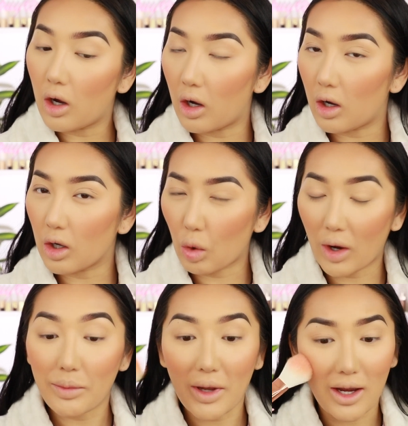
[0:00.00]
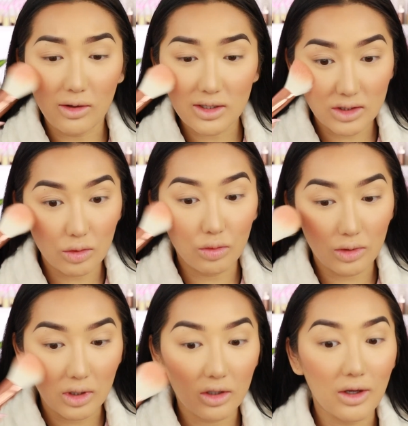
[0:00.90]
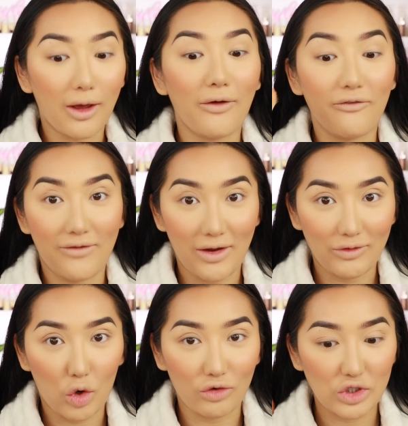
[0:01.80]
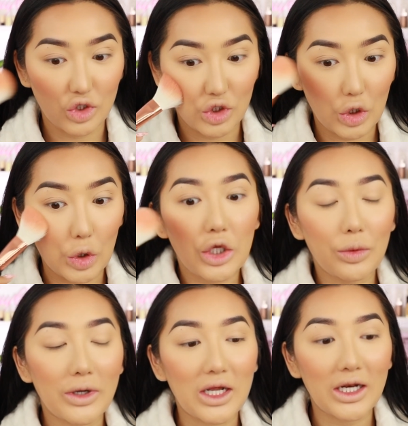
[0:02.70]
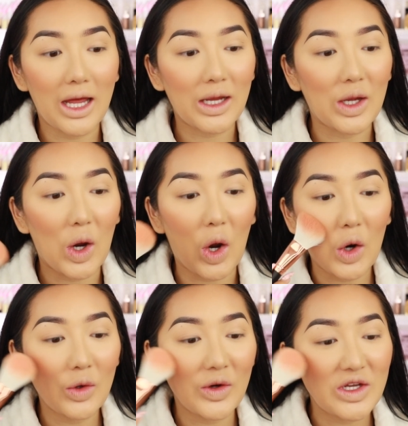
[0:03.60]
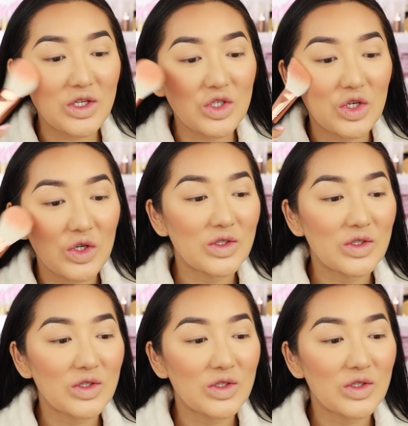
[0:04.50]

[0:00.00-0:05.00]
are quite pale, because it will look very orange on you. You will look like orange